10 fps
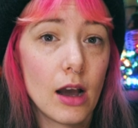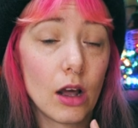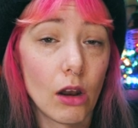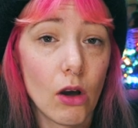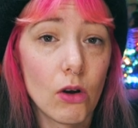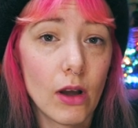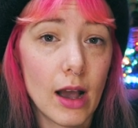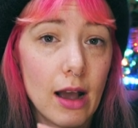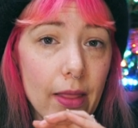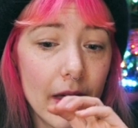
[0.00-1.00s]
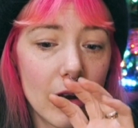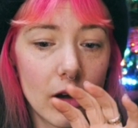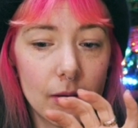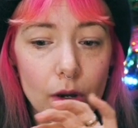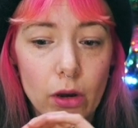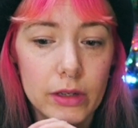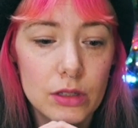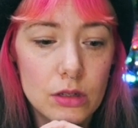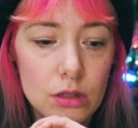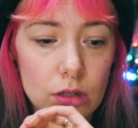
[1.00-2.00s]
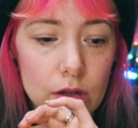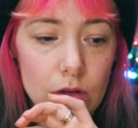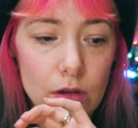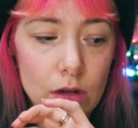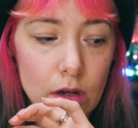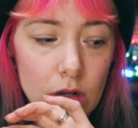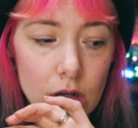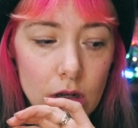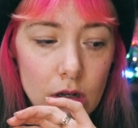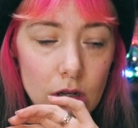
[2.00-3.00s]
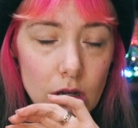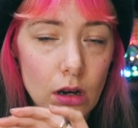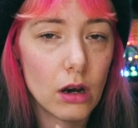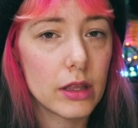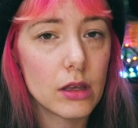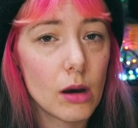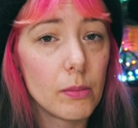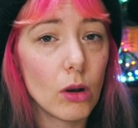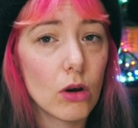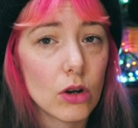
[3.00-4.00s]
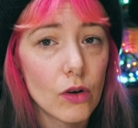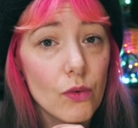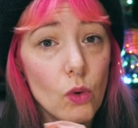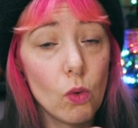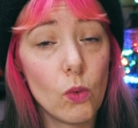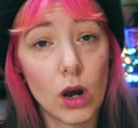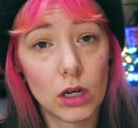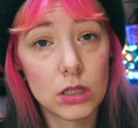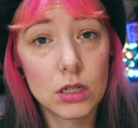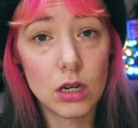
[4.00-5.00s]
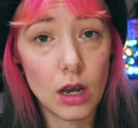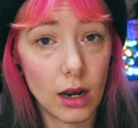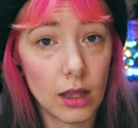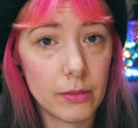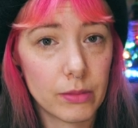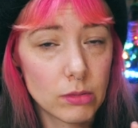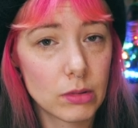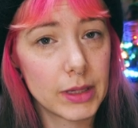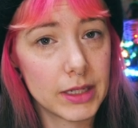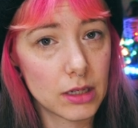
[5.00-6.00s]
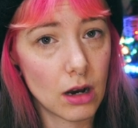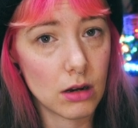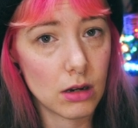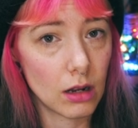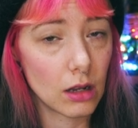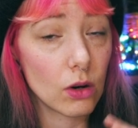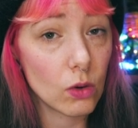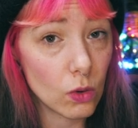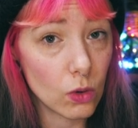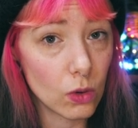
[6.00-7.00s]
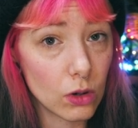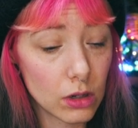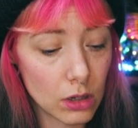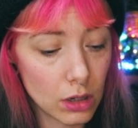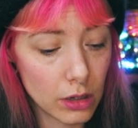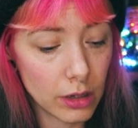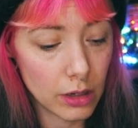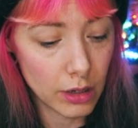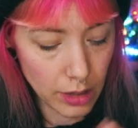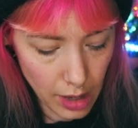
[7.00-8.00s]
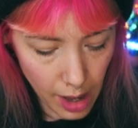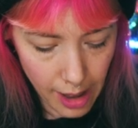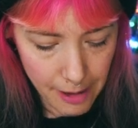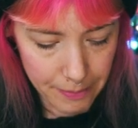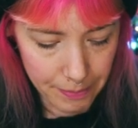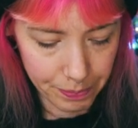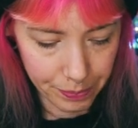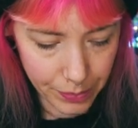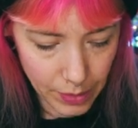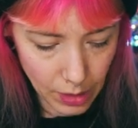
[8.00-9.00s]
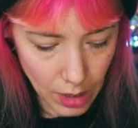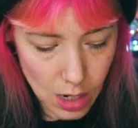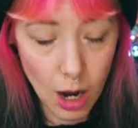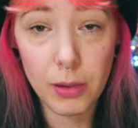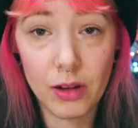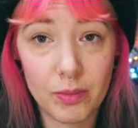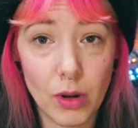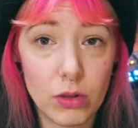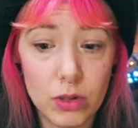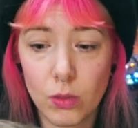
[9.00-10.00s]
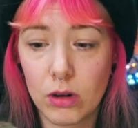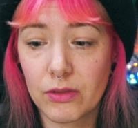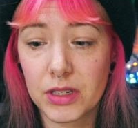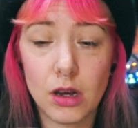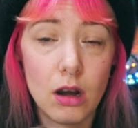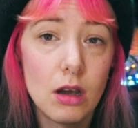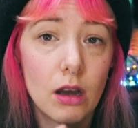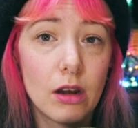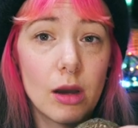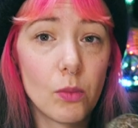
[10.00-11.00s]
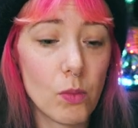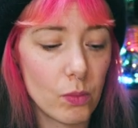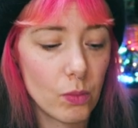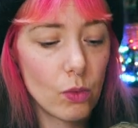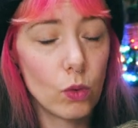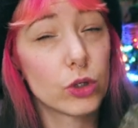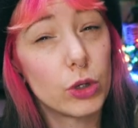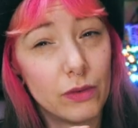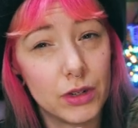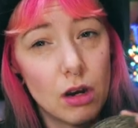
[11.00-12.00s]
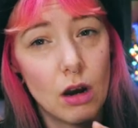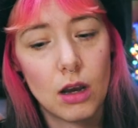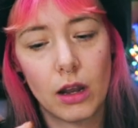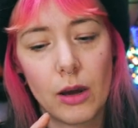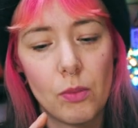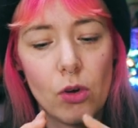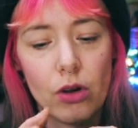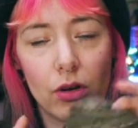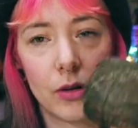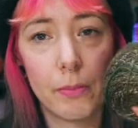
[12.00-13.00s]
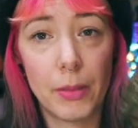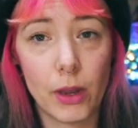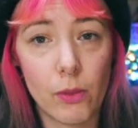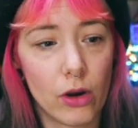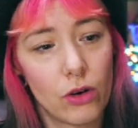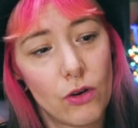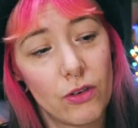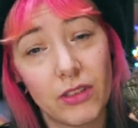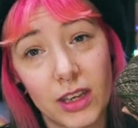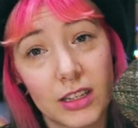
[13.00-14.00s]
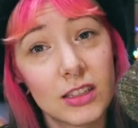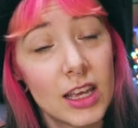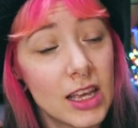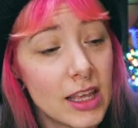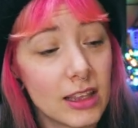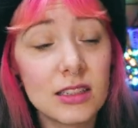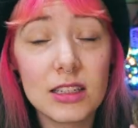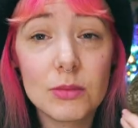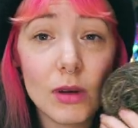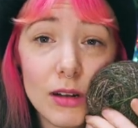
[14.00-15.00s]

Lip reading: along, and then I'm going to do either a block of all one colour, probably a dark colour, or a couple of blocks, one of a dark colour and or two of a dark colour and one big one of this. This is my